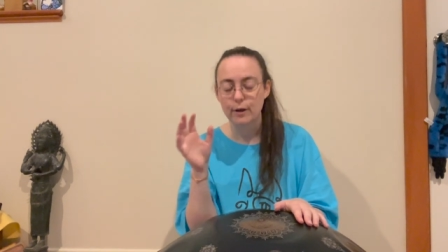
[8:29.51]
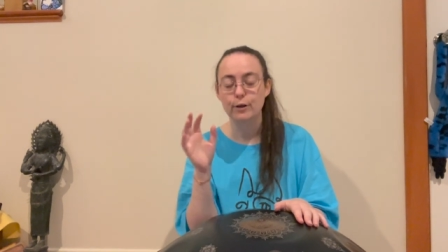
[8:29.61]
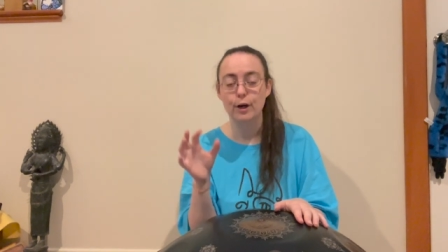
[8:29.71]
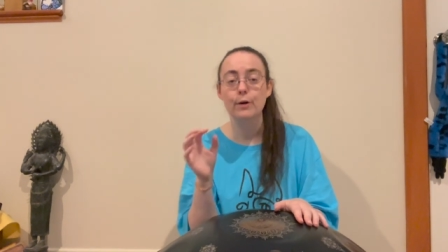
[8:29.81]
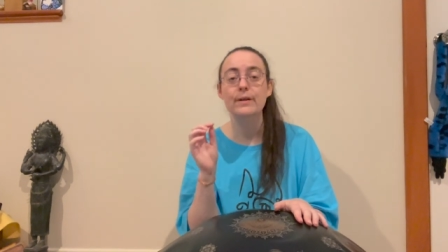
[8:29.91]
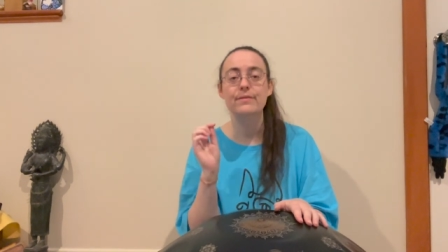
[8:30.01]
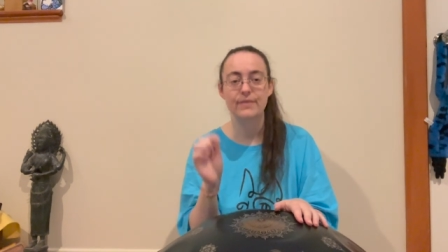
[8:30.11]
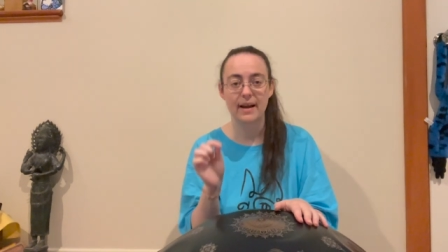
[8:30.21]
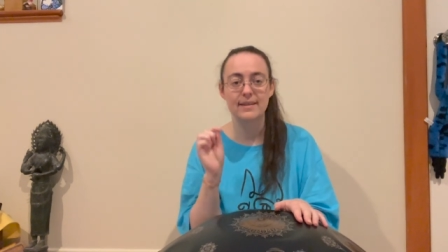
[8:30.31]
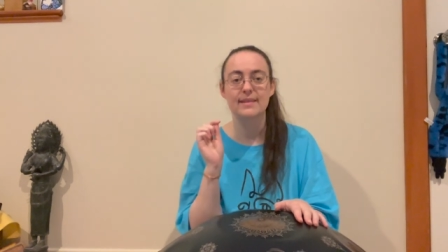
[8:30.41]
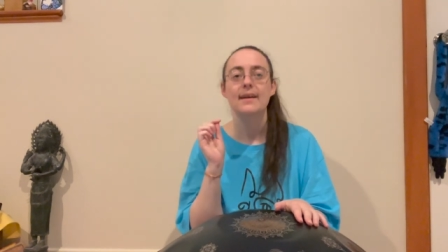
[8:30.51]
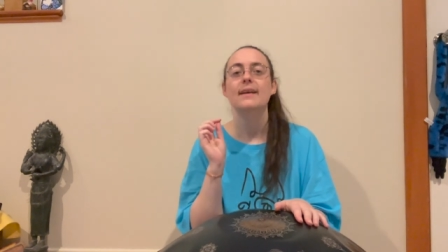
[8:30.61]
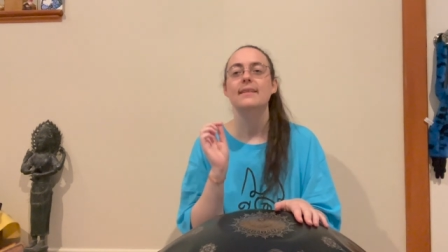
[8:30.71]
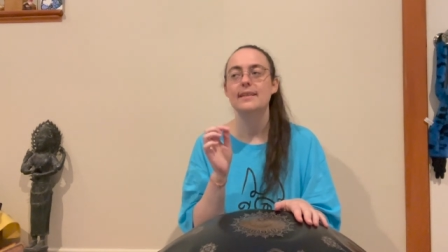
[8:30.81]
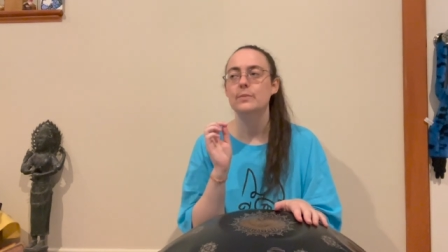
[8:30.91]
go and find
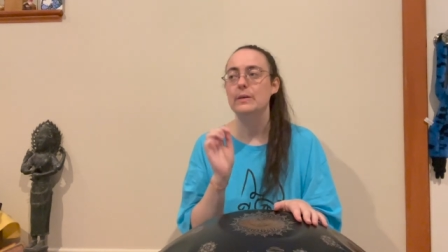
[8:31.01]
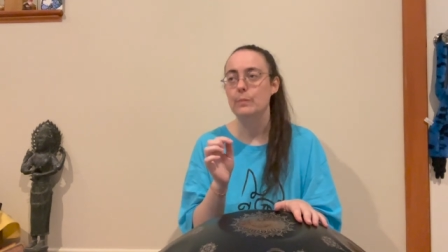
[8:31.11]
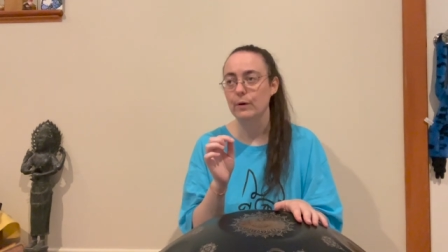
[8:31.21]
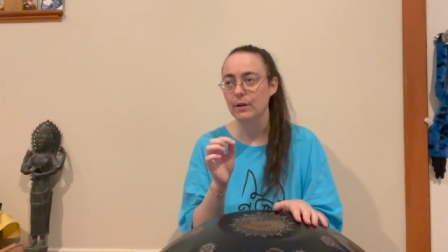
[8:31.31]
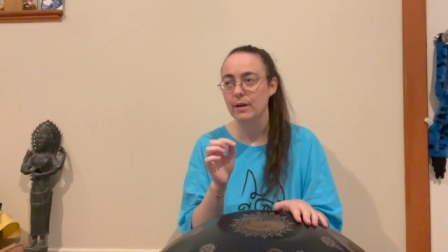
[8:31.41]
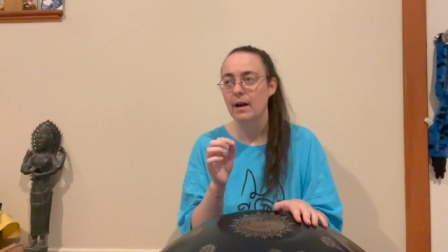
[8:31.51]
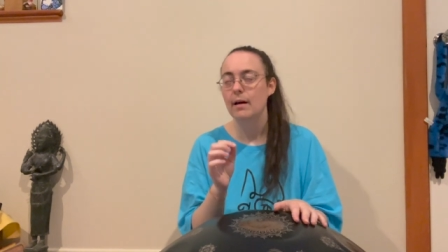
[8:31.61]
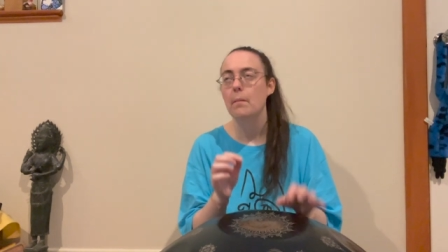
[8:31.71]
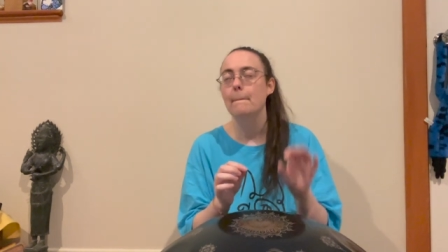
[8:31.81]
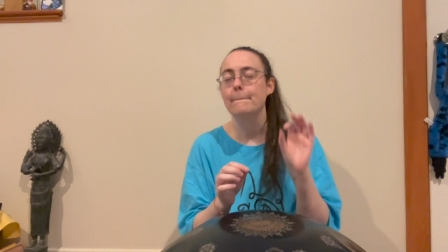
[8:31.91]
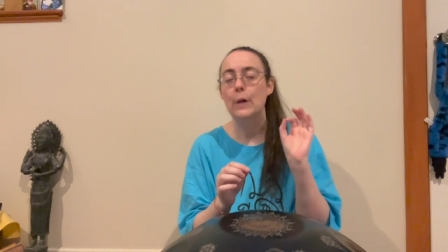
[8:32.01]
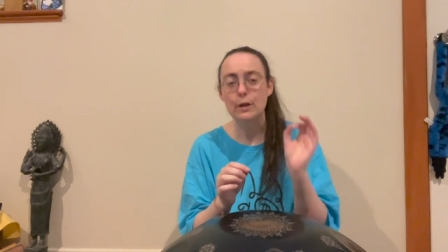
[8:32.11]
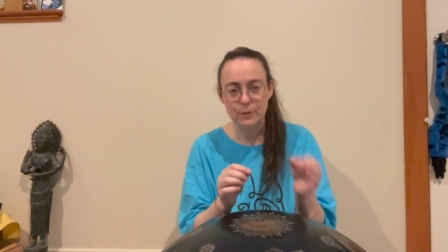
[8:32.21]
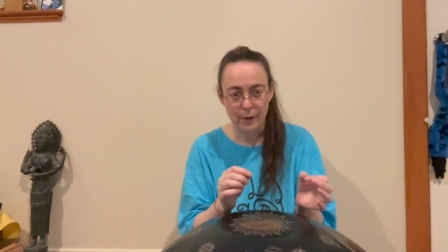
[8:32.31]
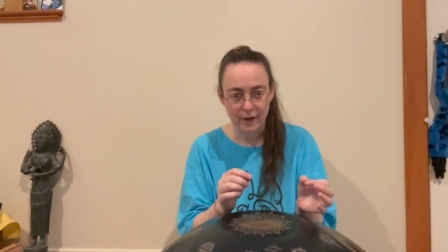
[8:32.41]
these people.
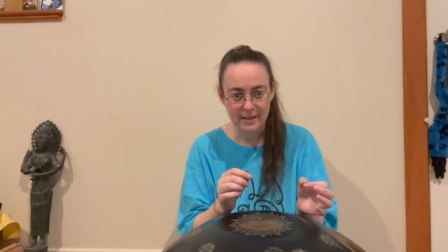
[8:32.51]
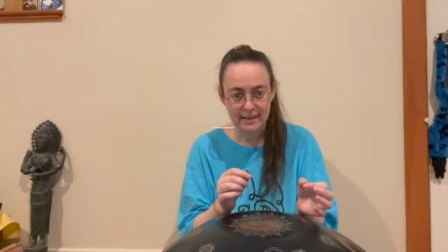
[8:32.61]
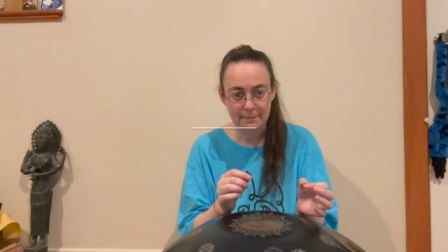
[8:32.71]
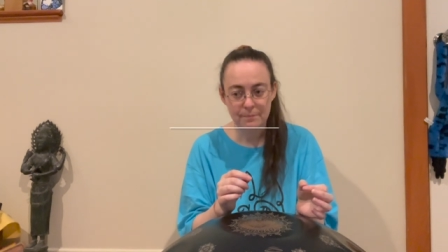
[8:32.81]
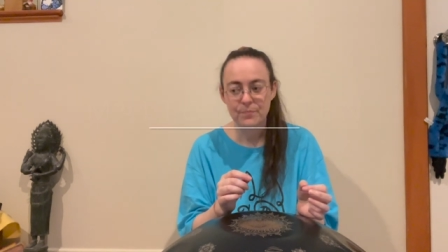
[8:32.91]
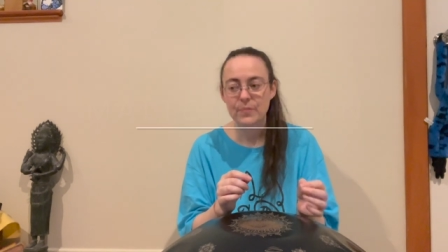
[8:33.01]
Malte Marten